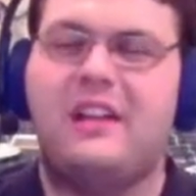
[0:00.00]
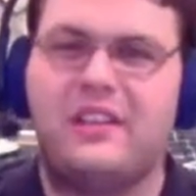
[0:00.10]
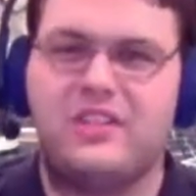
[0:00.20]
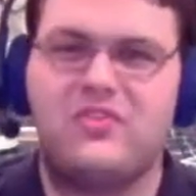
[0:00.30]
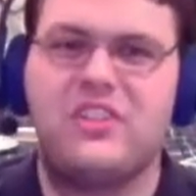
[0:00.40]

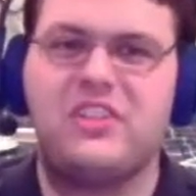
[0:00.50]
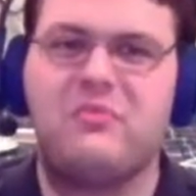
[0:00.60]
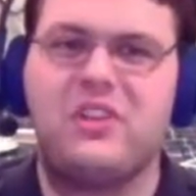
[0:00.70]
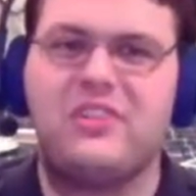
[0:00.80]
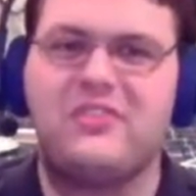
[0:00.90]
The construction
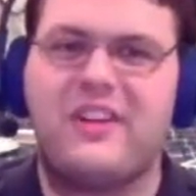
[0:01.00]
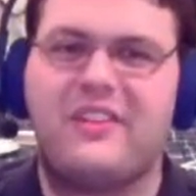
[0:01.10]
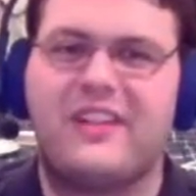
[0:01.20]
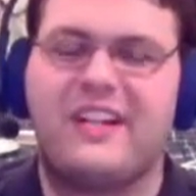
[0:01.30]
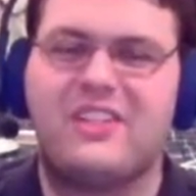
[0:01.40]
workers are out
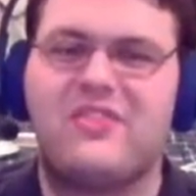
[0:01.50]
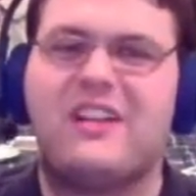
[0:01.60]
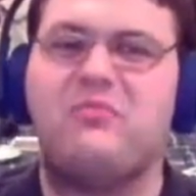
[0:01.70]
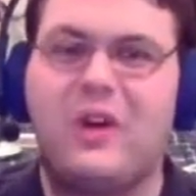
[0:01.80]
of a contract.